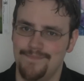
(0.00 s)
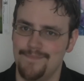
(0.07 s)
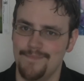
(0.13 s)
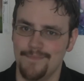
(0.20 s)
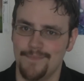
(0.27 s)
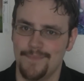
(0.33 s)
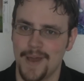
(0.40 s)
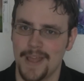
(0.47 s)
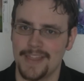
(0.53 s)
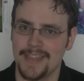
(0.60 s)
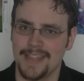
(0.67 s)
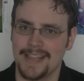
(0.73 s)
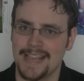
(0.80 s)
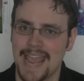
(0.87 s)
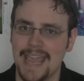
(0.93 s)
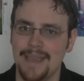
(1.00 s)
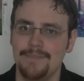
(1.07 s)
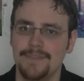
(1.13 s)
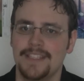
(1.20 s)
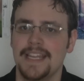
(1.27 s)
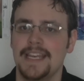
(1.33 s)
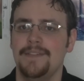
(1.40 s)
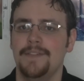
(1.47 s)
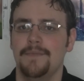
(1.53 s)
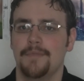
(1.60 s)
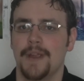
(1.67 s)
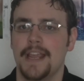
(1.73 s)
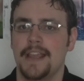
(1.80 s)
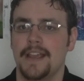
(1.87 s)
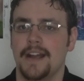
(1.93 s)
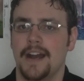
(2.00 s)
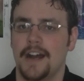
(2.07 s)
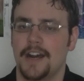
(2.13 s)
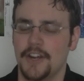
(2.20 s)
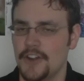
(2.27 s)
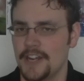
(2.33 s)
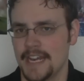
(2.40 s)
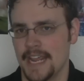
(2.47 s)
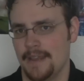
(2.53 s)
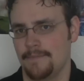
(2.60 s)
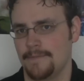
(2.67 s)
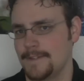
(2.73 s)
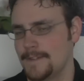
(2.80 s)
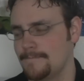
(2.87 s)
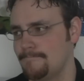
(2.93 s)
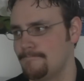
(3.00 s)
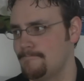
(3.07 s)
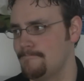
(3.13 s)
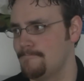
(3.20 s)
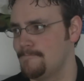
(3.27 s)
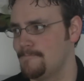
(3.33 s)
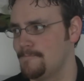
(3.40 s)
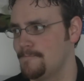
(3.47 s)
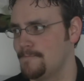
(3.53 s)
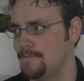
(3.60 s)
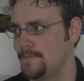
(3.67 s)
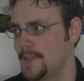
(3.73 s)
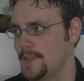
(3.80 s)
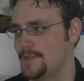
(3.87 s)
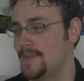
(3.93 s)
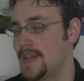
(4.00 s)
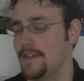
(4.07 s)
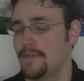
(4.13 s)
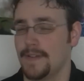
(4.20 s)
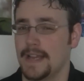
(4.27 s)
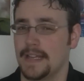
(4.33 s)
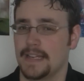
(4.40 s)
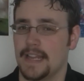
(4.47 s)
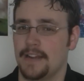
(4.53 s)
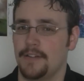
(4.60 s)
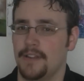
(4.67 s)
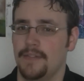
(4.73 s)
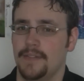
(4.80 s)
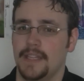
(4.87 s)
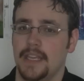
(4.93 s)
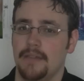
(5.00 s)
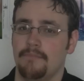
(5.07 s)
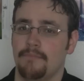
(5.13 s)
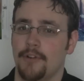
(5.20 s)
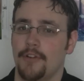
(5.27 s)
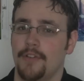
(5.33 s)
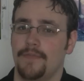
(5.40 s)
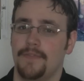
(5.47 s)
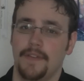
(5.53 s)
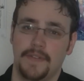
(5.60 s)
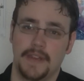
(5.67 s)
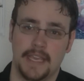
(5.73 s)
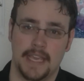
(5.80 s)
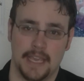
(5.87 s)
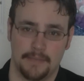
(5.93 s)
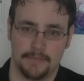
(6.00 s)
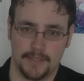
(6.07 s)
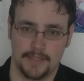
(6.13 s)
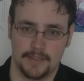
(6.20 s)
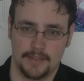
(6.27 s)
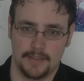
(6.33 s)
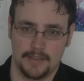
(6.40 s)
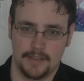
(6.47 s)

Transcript: But the games didn't even break 100 games. As a matter of fact, I don't even think it broke 50 games.